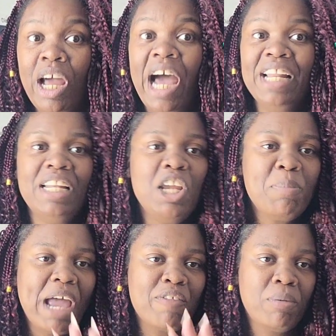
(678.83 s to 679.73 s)
I didn't hear
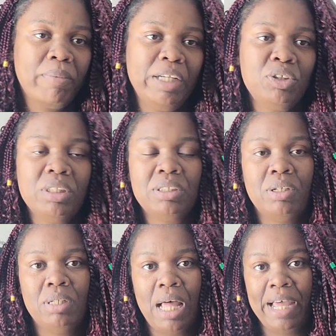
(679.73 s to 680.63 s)
back from Rachel
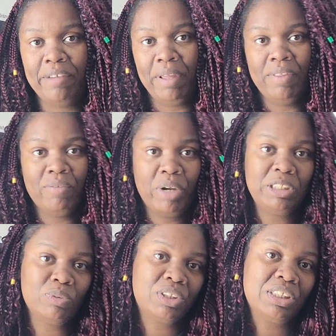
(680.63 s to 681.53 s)
until live. And then
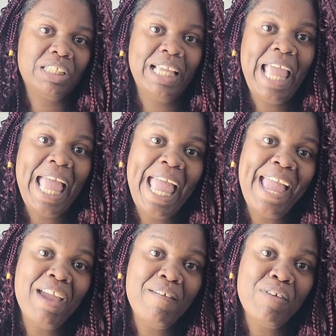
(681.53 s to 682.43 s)
Rachel was just like,
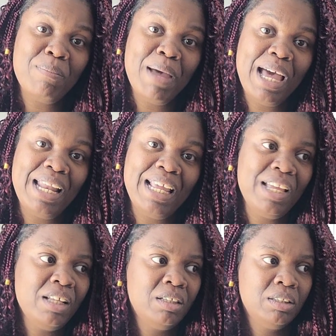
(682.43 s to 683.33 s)
hey,
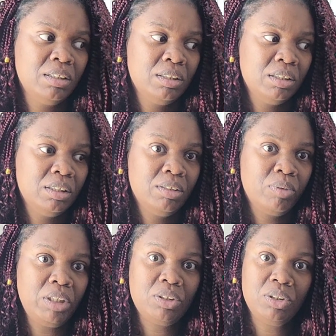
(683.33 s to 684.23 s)
everybody.
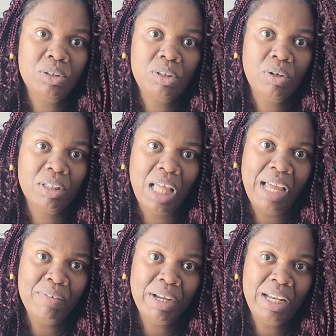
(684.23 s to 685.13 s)
Rachel, you, you're
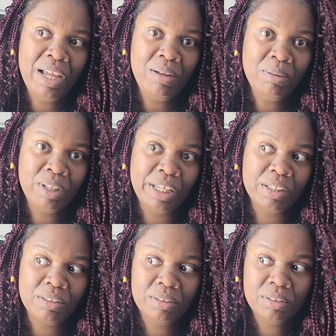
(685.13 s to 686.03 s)
alive right now?
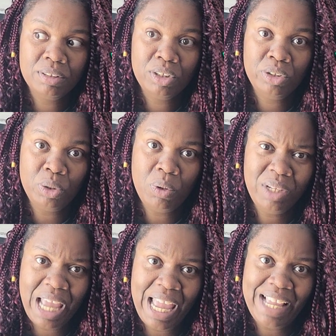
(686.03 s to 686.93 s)
Like, are you
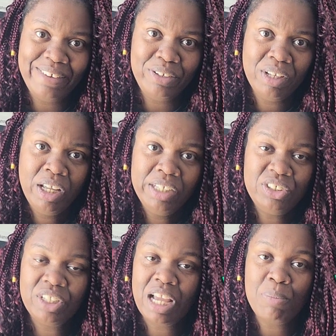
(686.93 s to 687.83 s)
okay? Are you?
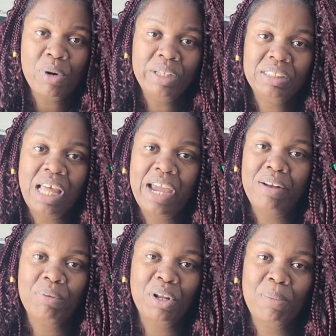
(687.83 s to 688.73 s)
She's like, I'm real tired.
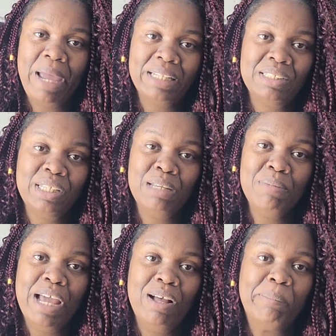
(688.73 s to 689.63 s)
I'm gonna go back to sleep
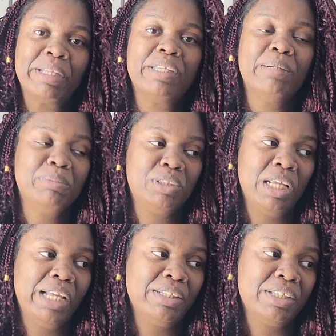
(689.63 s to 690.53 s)
now. I'm like, yep, she
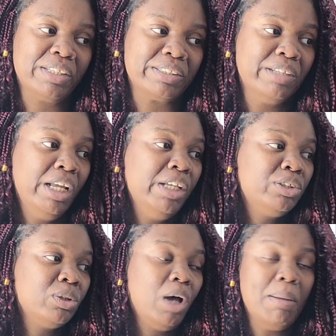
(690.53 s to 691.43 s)
had the tussin.
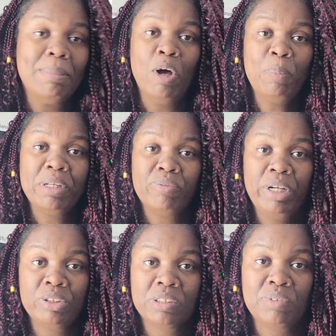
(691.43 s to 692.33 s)
So I'm hoping
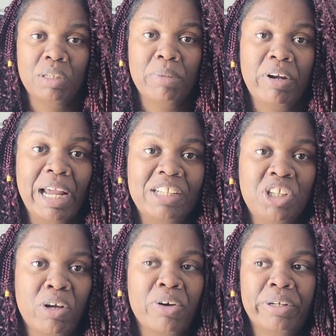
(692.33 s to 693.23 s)
Rachel's feeling better. I gotta
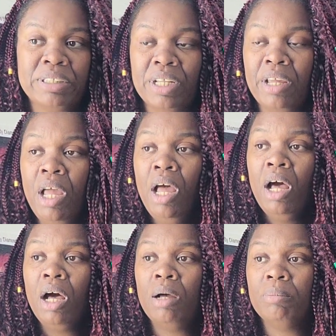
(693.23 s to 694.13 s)
check on her today.
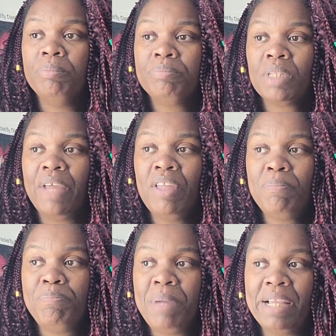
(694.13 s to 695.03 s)
Um, I
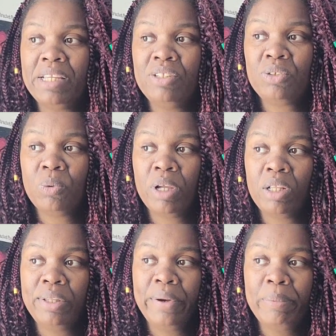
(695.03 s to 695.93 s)
think Becky's doing a
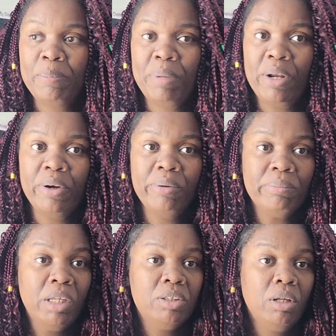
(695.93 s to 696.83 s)
little bit better.
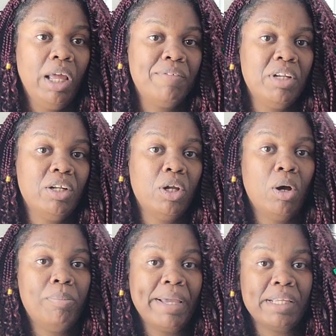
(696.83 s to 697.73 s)
If you didn't
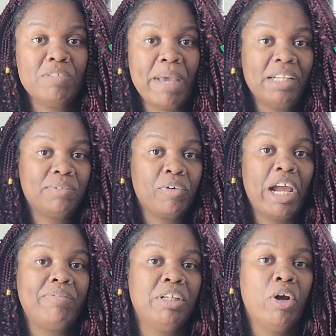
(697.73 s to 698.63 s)
know, Becky's madness for
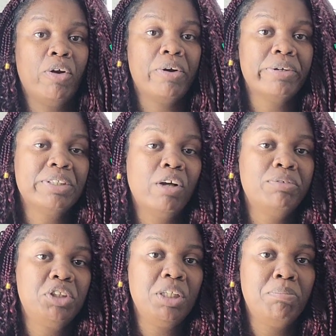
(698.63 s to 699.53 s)
crafting hurt
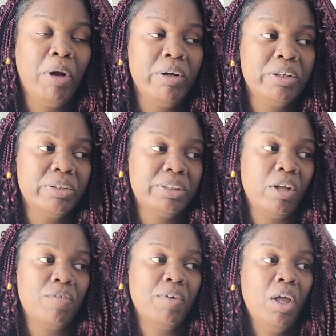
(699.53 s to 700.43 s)
herself. She burnt
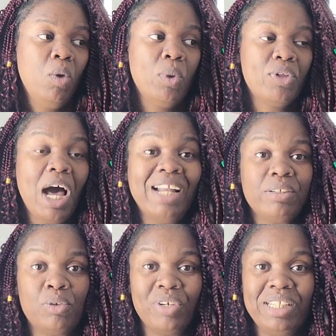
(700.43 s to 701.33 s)
herself with
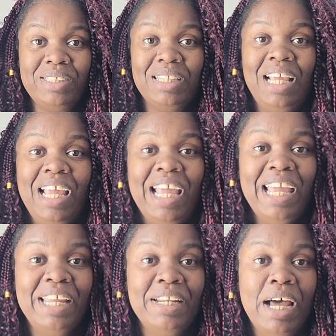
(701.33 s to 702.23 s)
hot grease
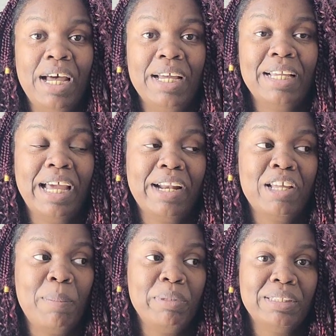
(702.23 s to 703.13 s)
and uh, got a
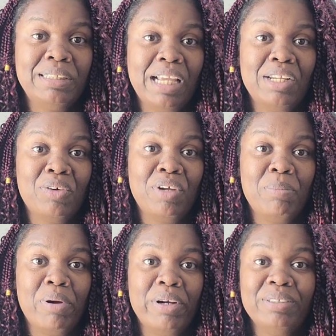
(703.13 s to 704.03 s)
couple of second degree
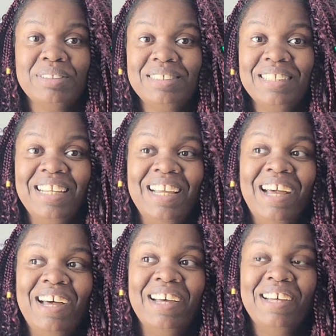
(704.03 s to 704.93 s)
burns.
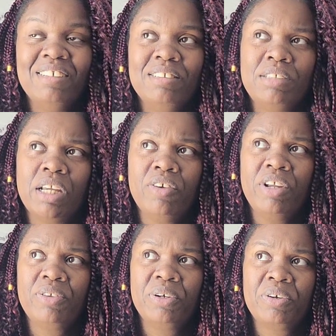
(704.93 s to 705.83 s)
Uh, second degree
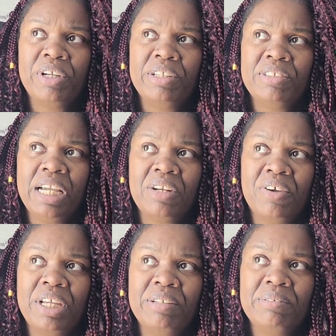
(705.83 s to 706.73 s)
or third degree? Second
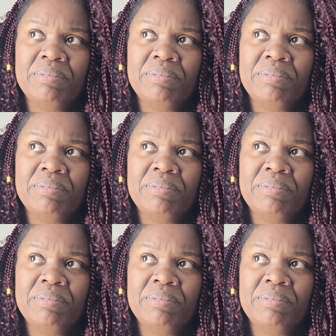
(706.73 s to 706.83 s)
degree.